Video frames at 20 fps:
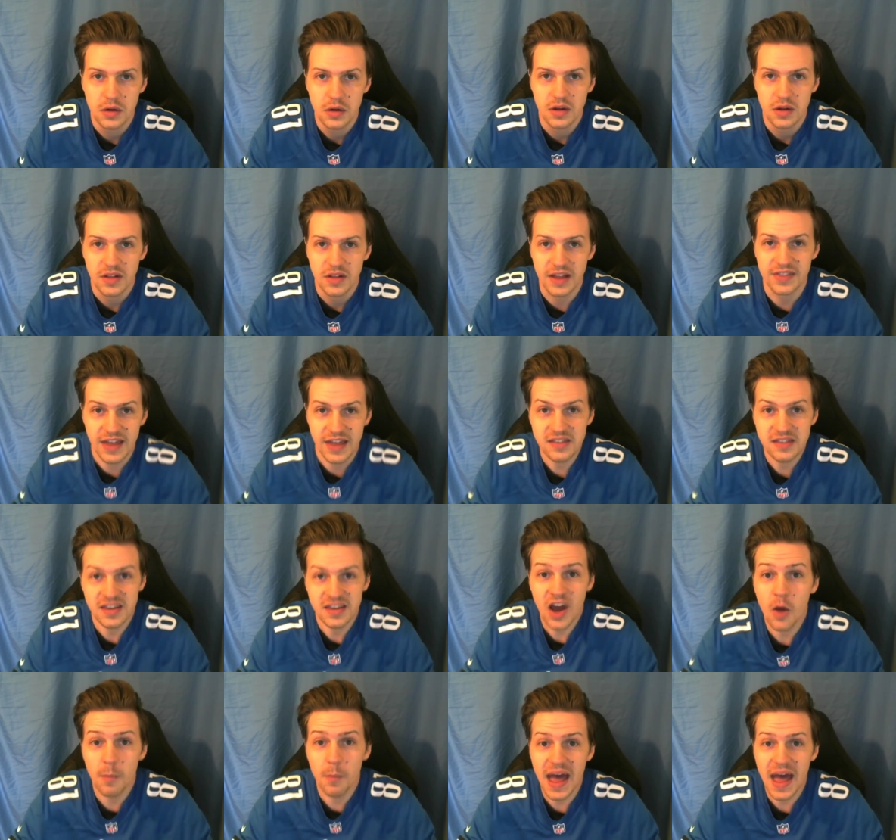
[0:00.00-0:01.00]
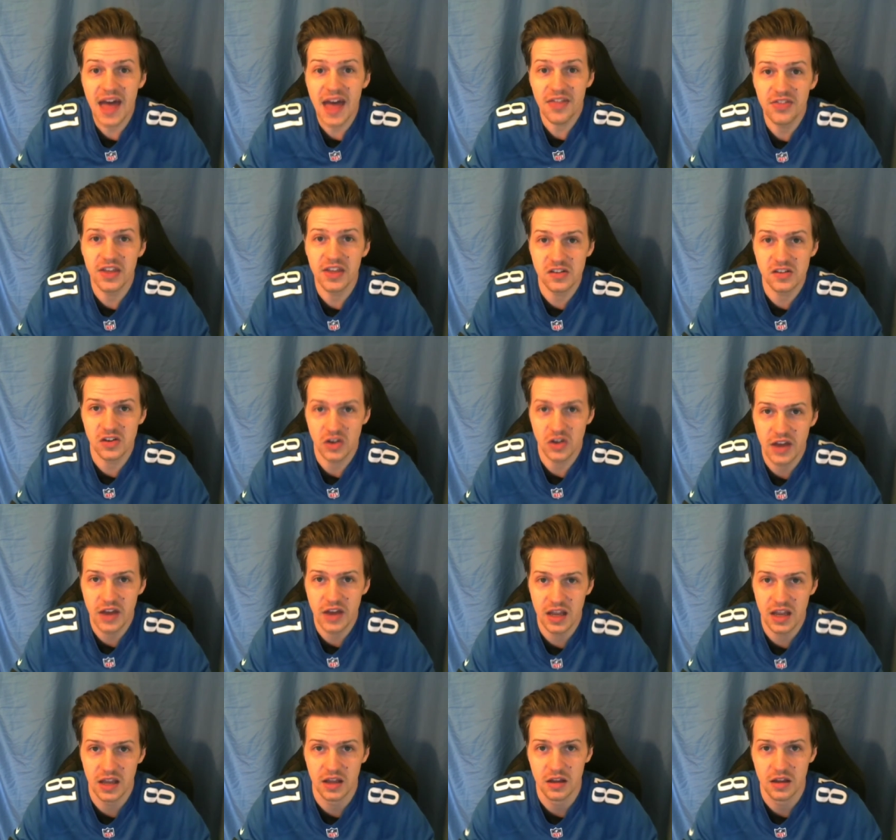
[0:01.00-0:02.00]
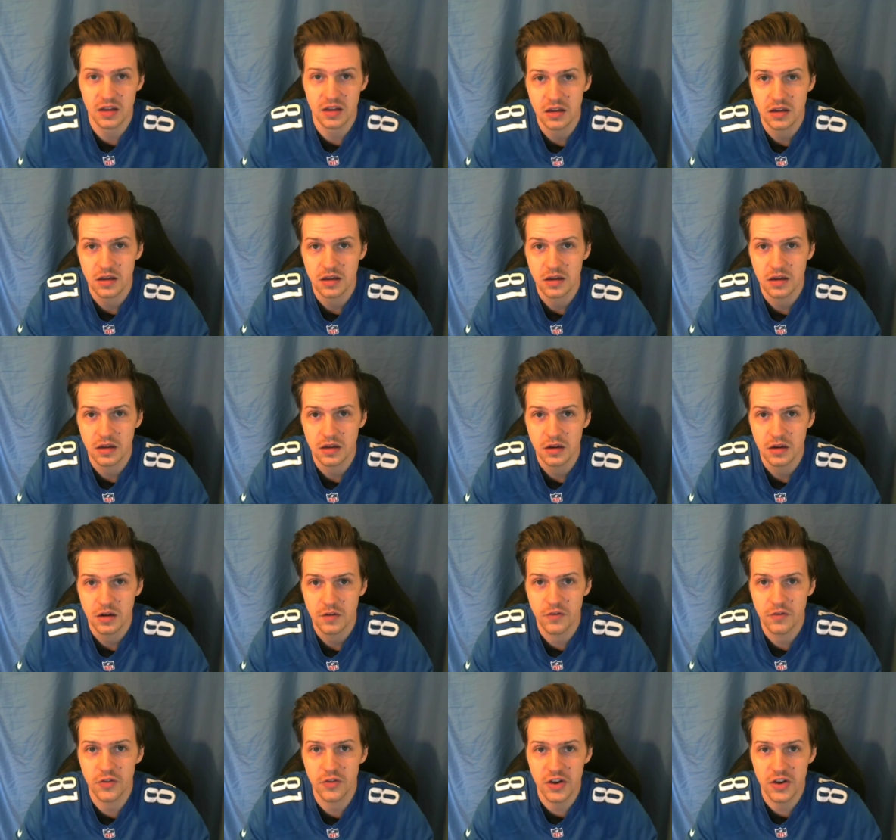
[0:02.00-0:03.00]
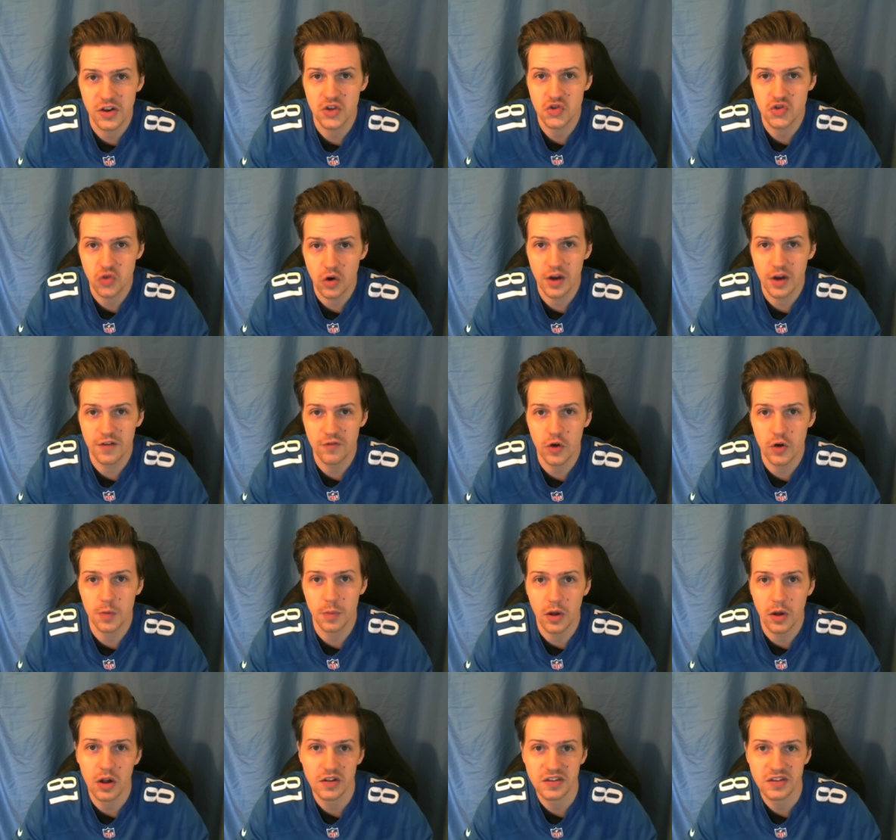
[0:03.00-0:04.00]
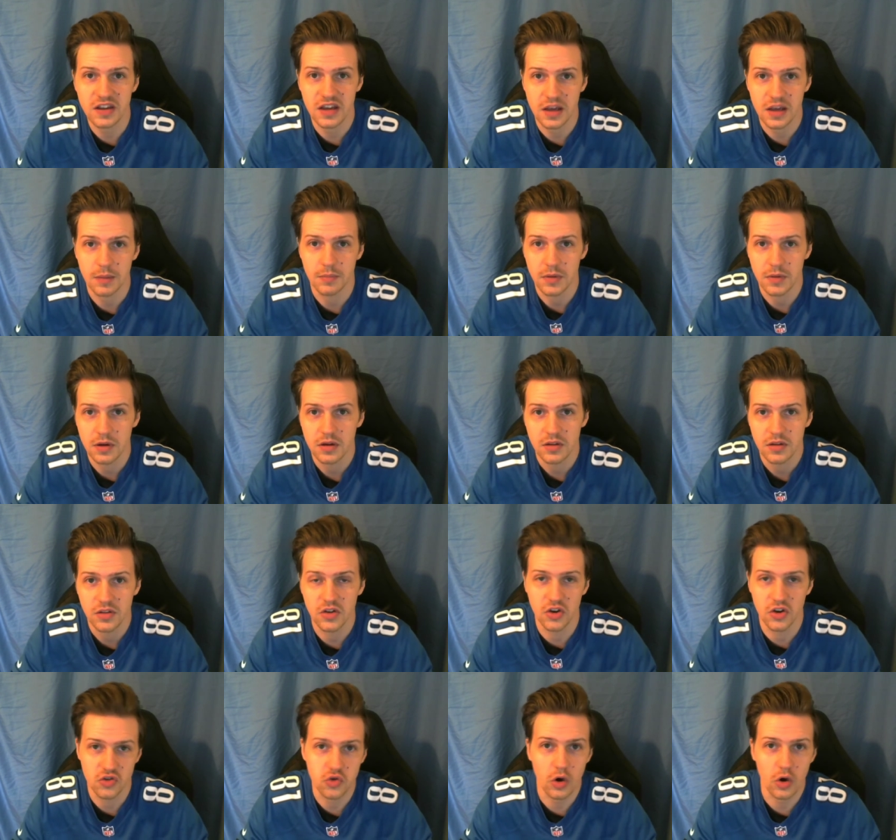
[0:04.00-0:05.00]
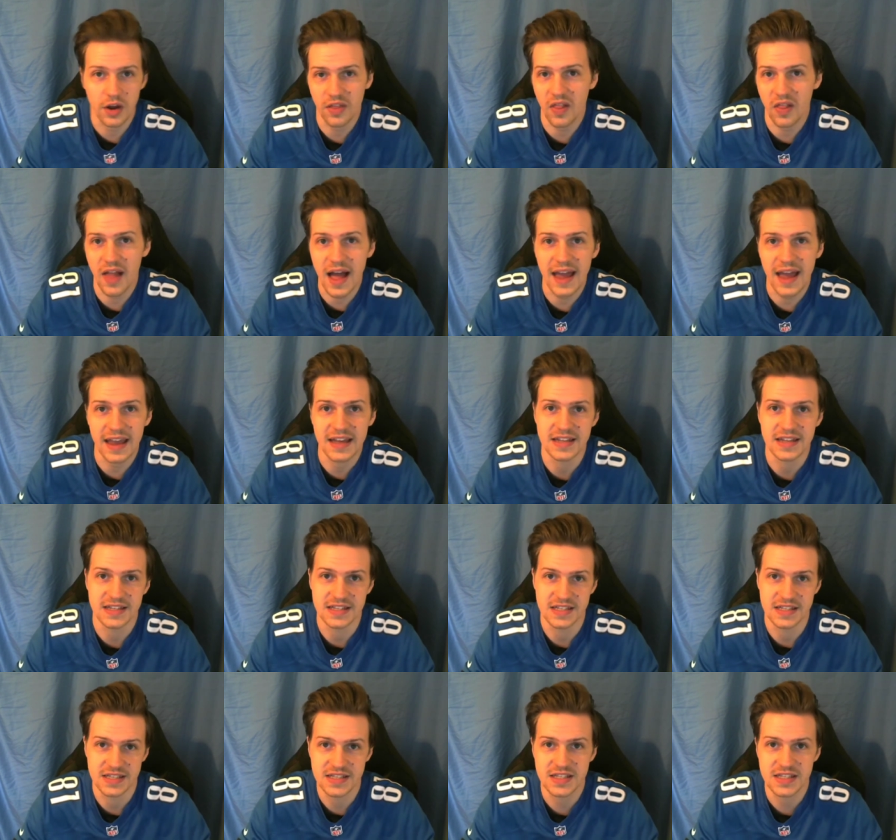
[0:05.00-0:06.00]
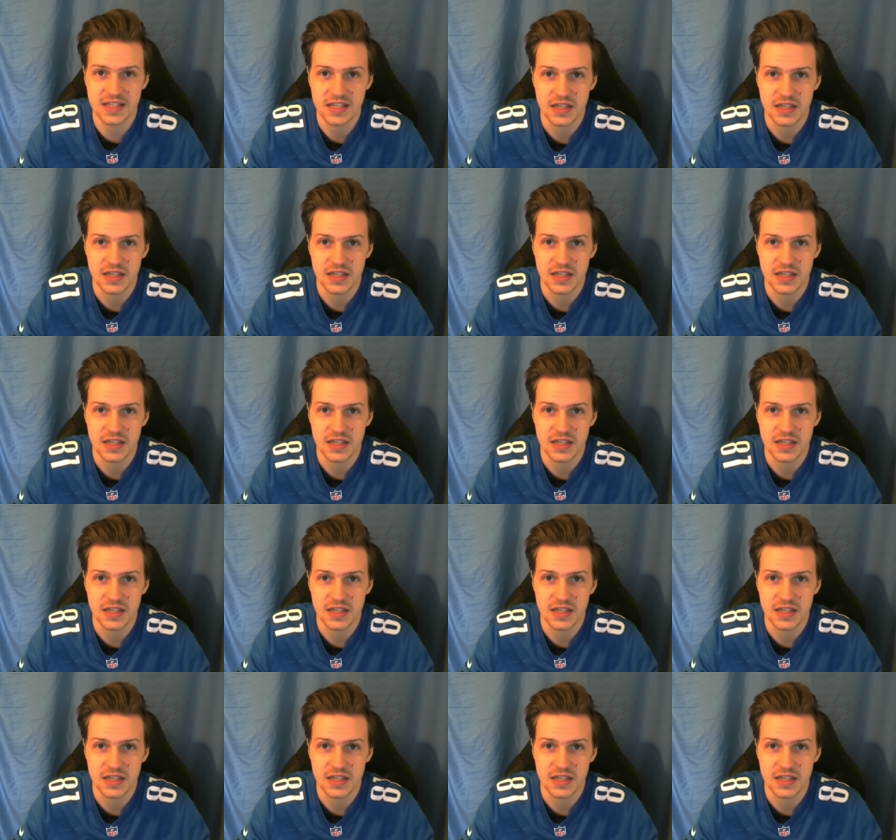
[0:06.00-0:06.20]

Like, that's how bad things are getting for the Detroit football team, the Detroit Lions.